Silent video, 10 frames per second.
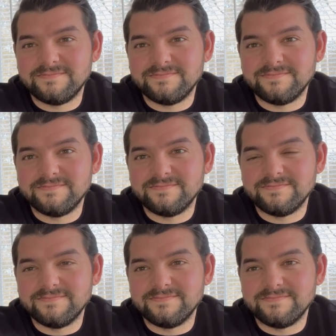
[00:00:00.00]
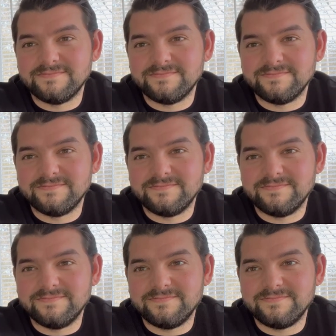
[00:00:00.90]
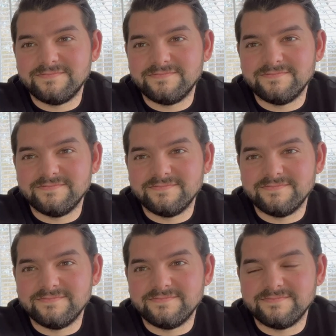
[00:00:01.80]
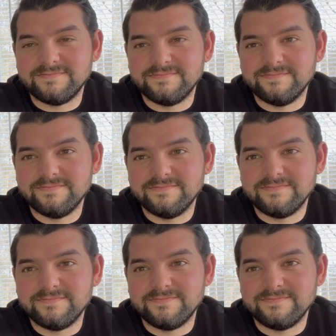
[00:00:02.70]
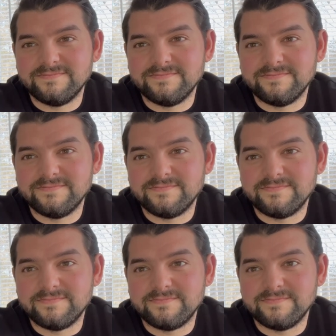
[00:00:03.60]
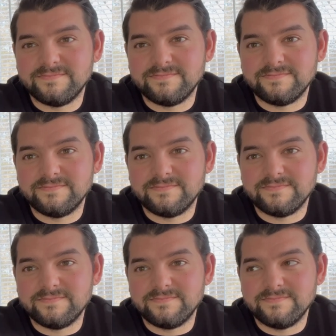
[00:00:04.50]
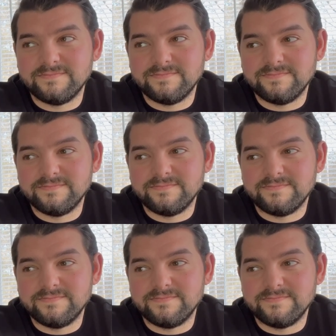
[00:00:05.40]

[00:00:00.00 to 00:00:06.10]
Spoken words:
The person shown says nothing.